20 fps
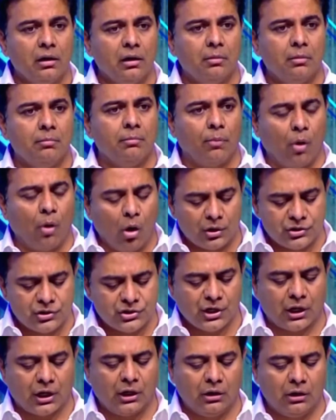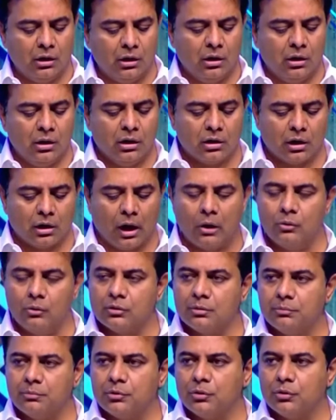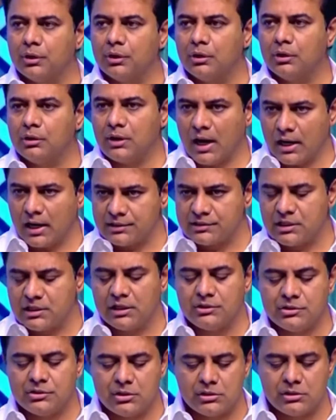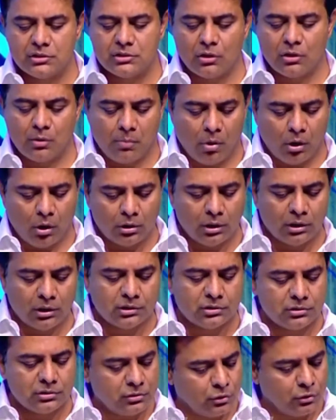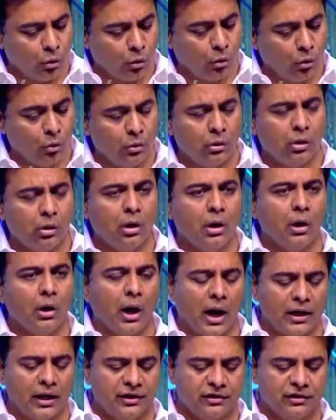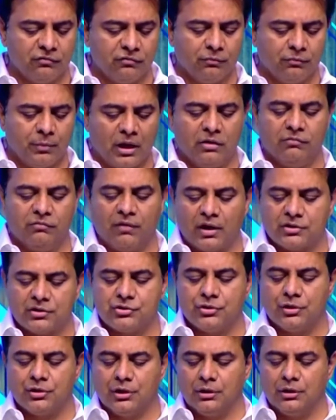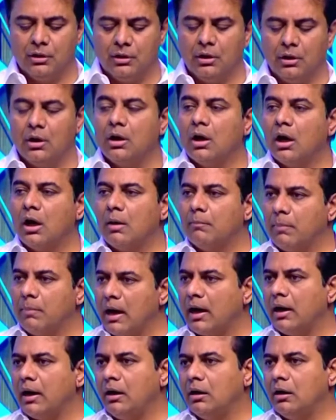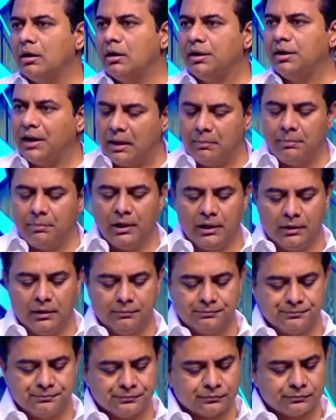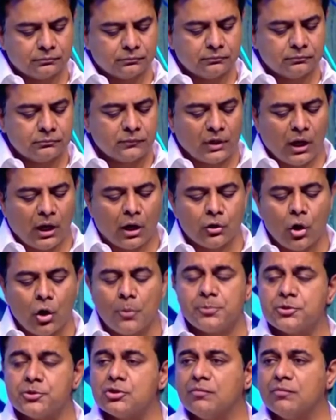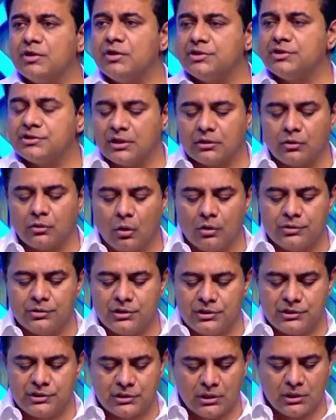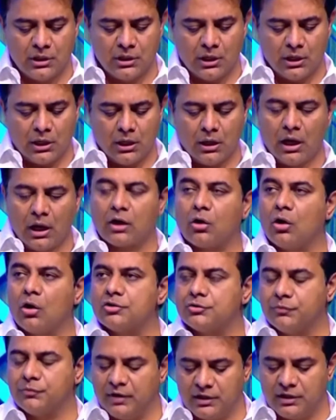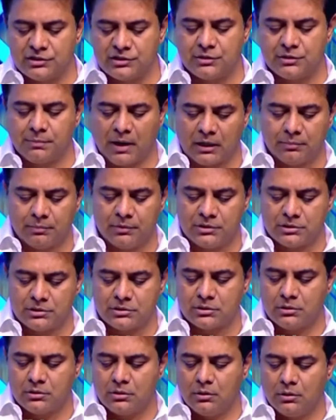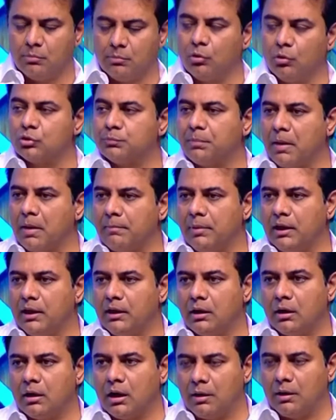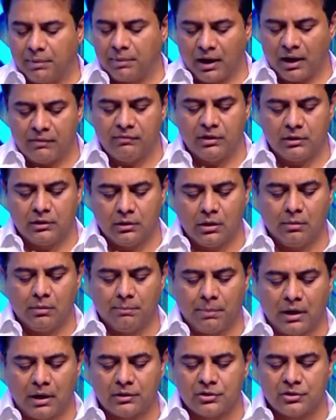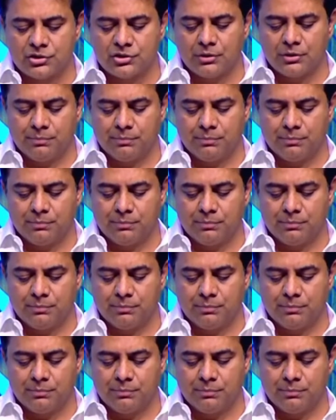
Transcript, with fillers: blockchain, cloud computing, data sciences, robotics, drone, additive manufacturing, by enabling adoption of these technologies across various departments, both public and private partnership,